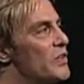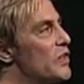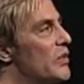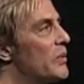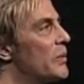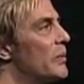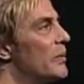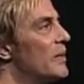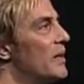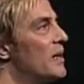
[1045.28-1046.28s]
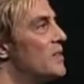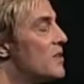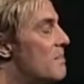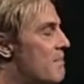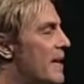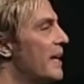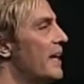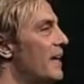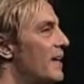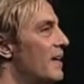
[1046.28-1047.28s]
to you, to
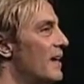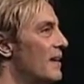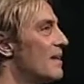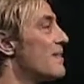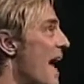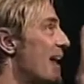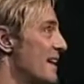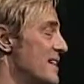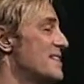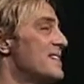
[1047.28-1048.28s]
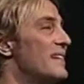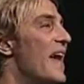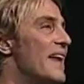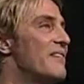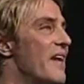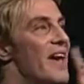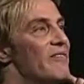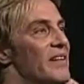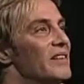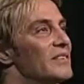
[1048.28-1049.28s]
me, that is the light of
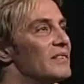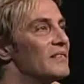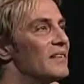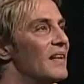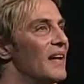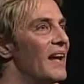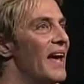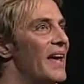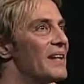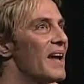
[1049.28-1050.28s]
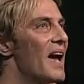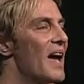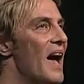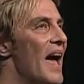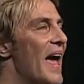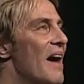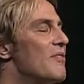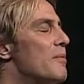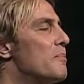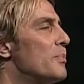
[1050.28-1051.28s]
heaven. And I
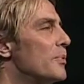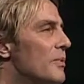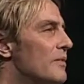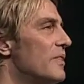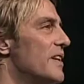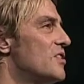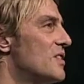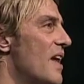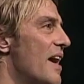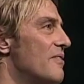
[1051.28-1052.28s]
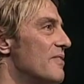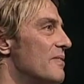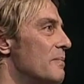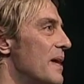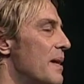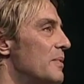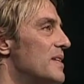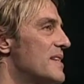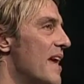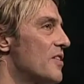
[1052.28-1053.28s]
have a privileged life being able to
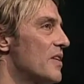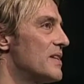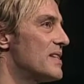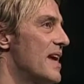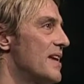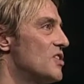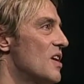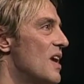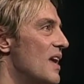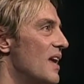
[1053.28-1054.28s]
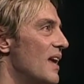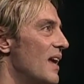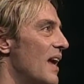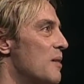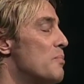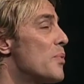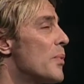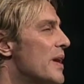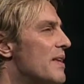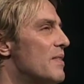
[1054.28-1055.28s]
stand on a stage and
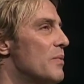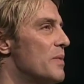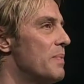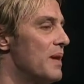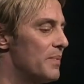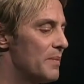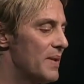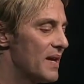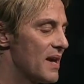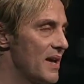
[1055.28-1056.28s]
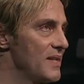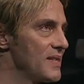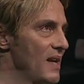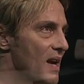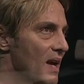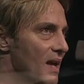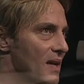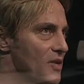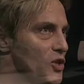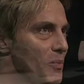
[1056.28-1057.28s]
breathe with people, because
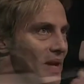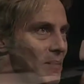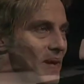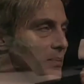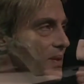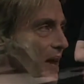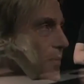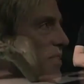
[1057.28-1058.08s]
so many people come to